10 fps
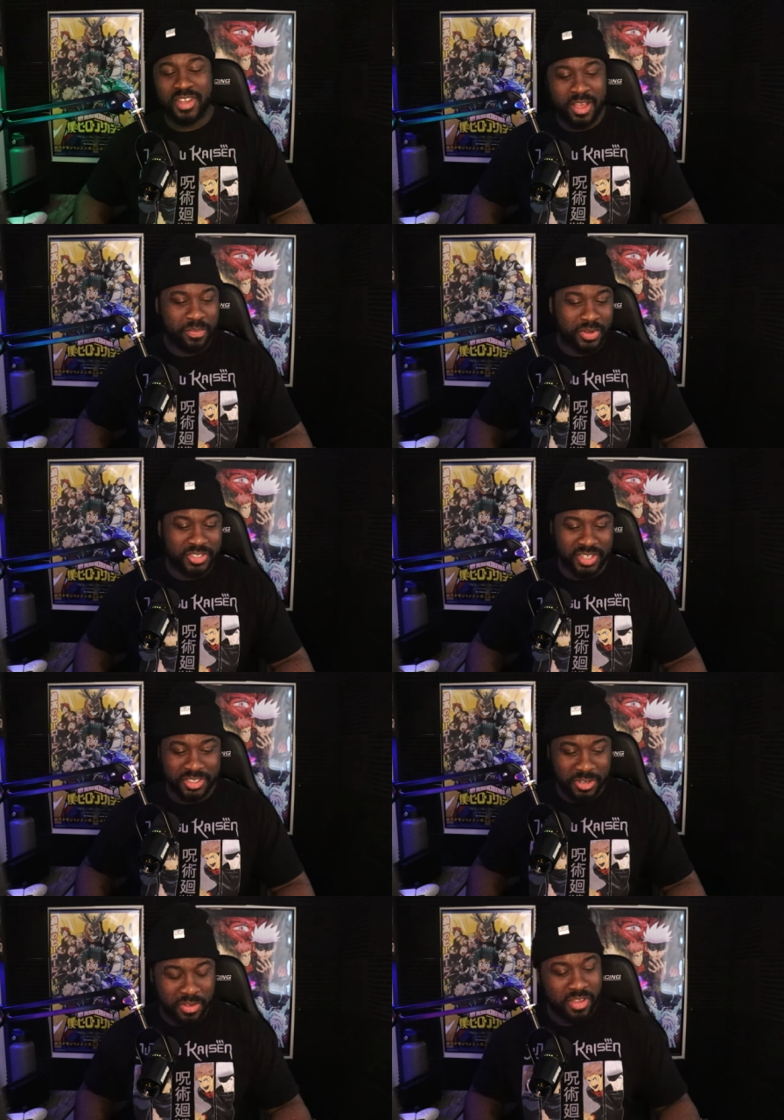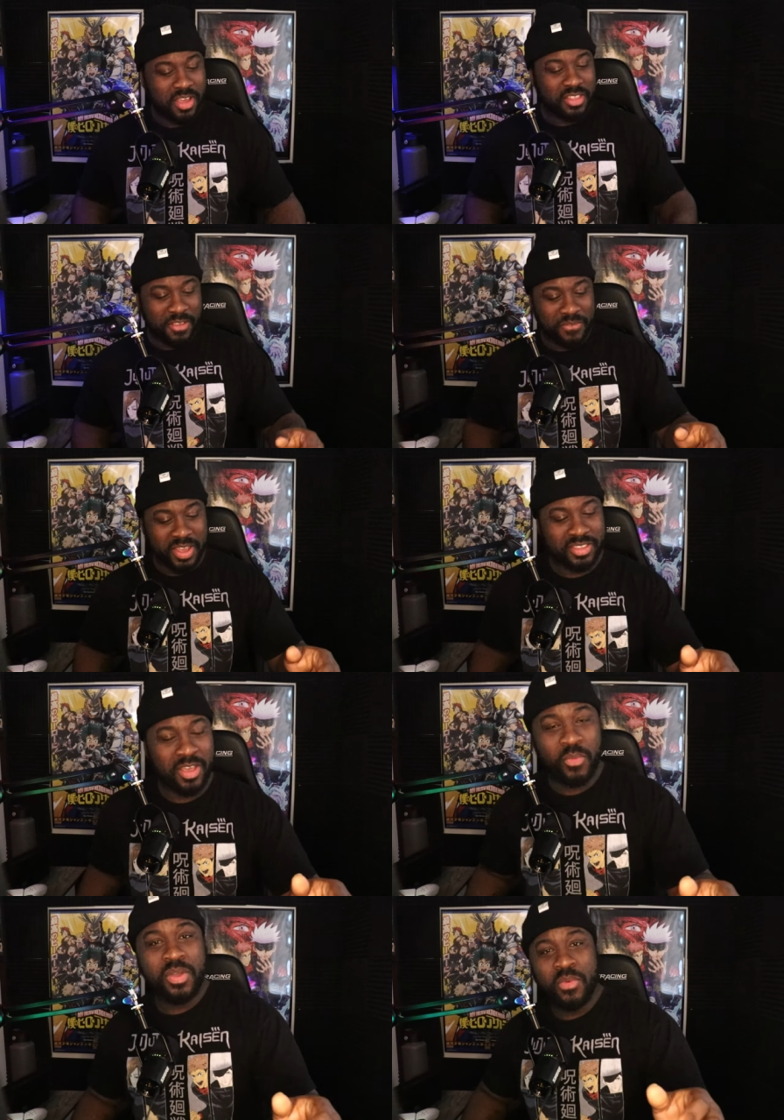I appreciate y'all. The fact
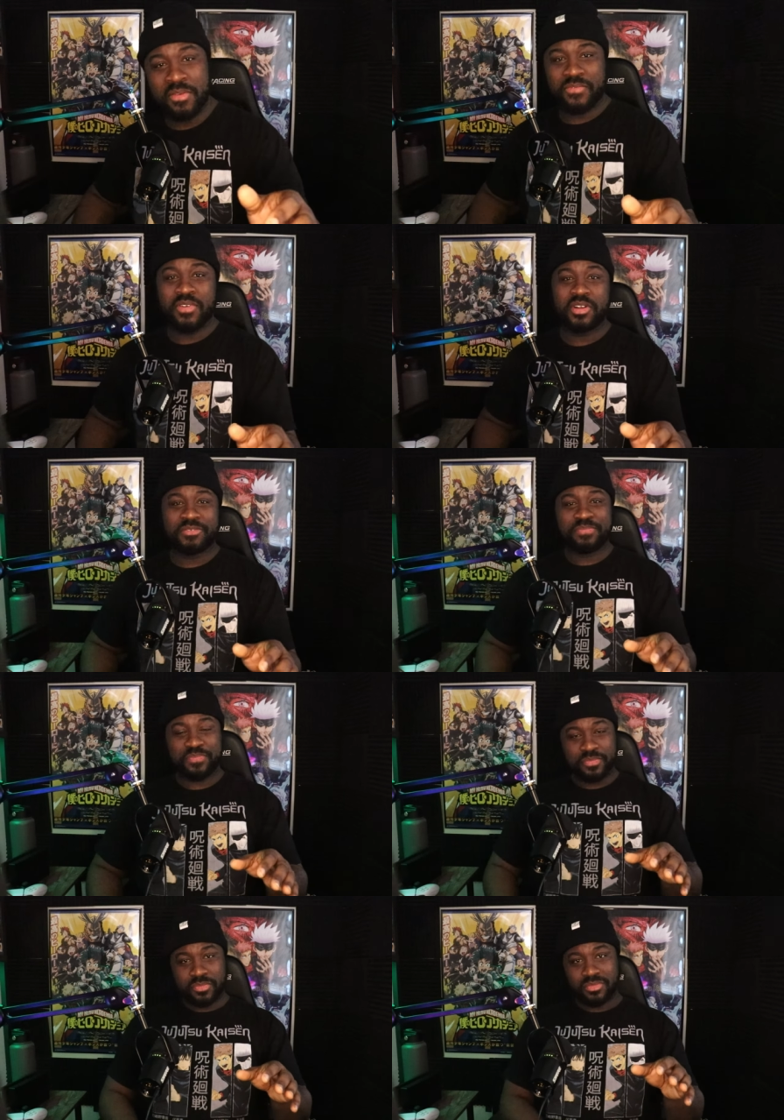that we went from,